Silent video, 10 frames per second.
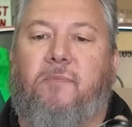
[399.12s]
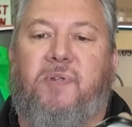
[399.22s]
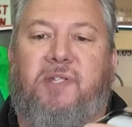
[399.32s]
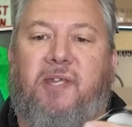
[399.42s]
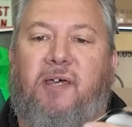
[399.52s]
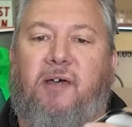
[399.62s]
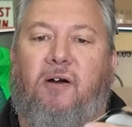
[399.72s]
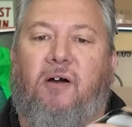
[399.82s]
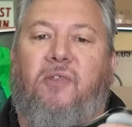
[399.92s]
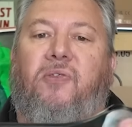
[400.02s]
But
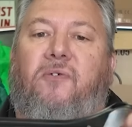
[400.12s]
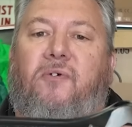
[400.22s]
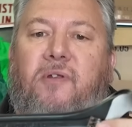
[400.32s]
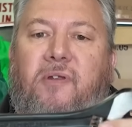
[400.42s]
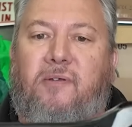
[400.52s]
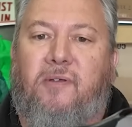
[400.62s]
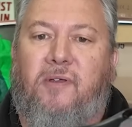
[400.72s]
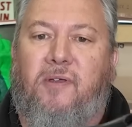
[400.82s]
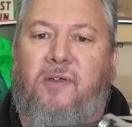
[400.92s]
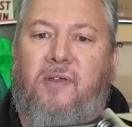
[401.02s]
I thought,
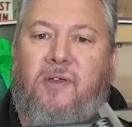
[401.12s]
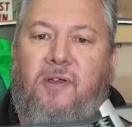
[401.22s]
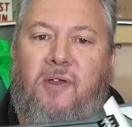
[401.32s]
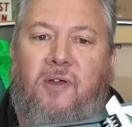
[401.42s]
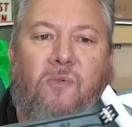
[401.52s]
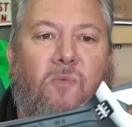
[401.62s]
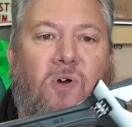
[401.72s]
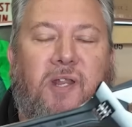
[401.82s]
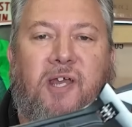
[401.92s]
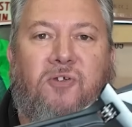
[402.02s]

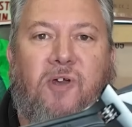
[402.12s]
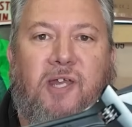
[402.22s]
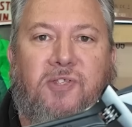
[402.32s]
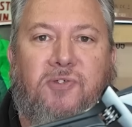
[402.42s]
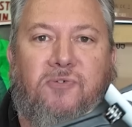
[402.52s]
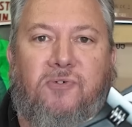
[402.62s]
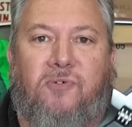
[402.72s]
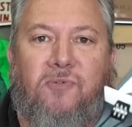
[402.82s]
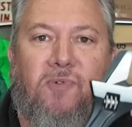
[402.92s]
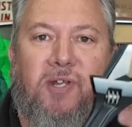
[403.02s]
what a great
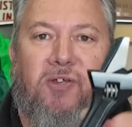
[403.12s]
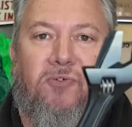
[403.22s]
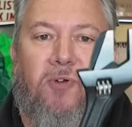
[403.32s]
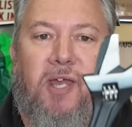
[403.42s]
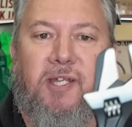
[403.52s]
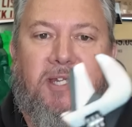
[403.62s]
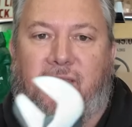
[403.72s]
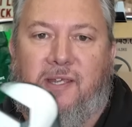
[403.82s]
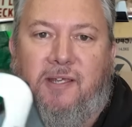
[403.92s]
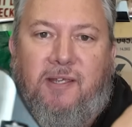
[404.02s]
tool. What a great
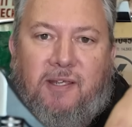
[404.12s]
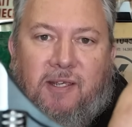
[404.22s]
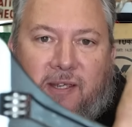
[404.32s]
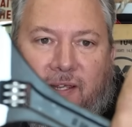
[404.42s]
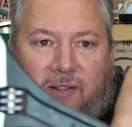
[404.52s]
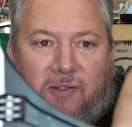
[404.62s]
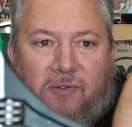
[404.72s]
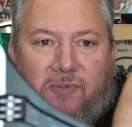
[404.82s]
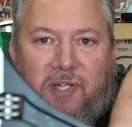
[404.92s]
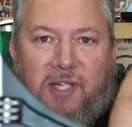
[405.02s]

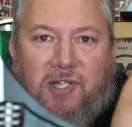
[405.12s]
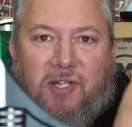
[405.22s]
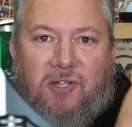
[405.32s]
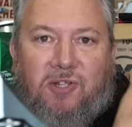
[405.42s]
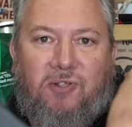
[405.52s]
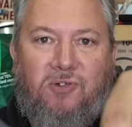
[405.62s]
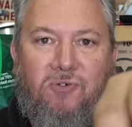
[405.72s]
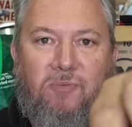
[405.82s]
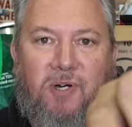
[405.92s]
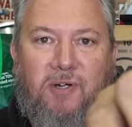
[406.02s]
little addition to the
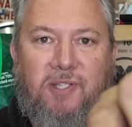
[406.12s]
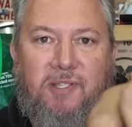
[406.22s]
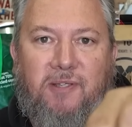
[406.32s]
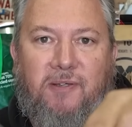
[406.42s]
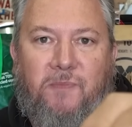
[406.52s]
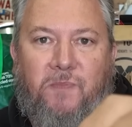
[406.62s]
toolbox.